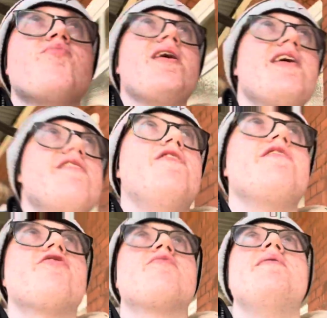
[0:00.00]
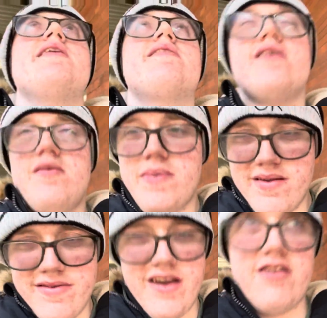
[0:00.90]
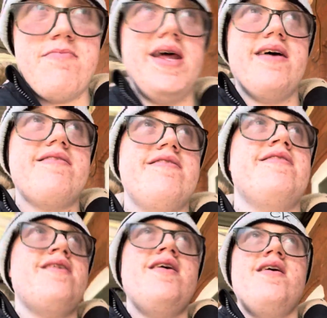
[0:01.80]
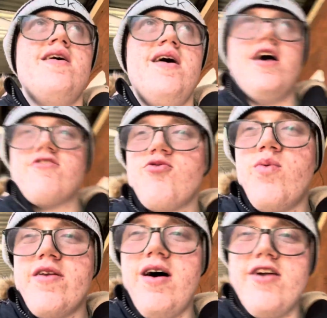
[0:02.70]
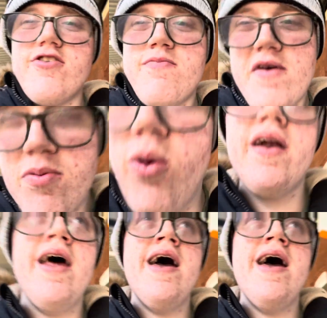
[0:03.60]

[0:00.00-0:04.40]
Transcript: waiting for it to come in. It's going to be in 6 minutes. I just missed one.